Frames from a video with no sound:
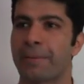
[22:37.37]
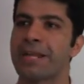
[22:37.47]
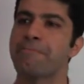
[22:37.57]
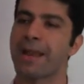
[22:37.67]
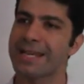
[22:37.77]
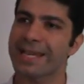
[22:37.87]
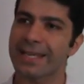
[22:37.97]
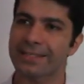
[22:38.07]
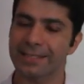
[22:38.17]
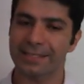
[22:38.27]
But in many
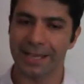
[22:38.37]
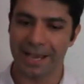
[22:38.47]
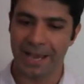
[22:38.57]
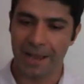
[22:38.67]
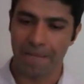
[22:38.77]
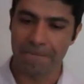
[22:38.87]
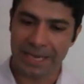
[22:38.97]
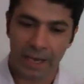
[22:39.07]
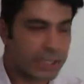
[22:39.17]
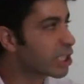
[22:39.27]
cases,
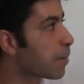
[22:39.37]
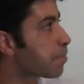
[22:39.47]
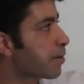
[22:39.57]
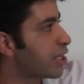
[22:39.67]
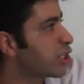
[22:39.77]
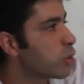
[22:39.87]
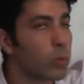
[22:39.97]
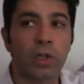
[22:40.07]
because compression